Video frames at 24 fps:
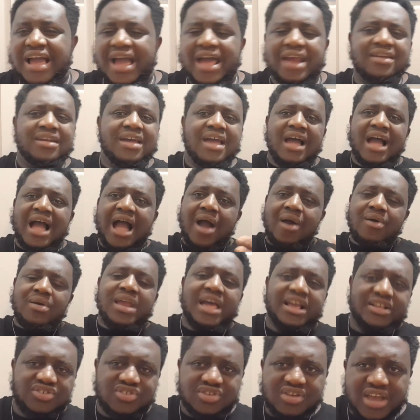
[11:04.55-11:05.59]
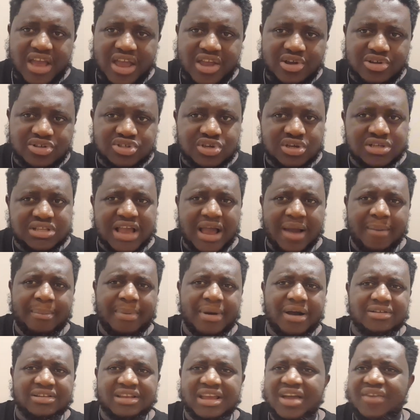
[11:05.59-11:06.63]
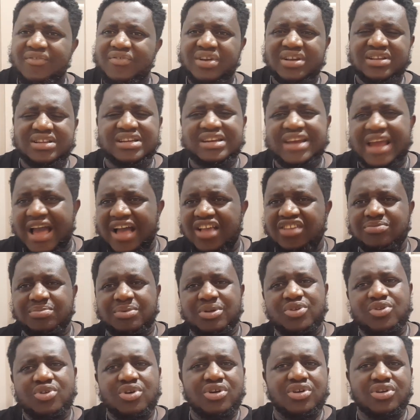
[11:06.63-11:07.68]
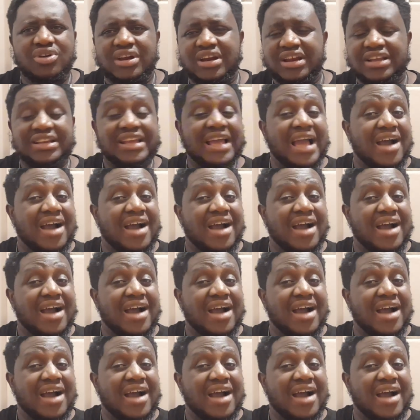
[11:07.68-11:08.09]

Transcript: And I would like to hear your thought about everything that has been going on in the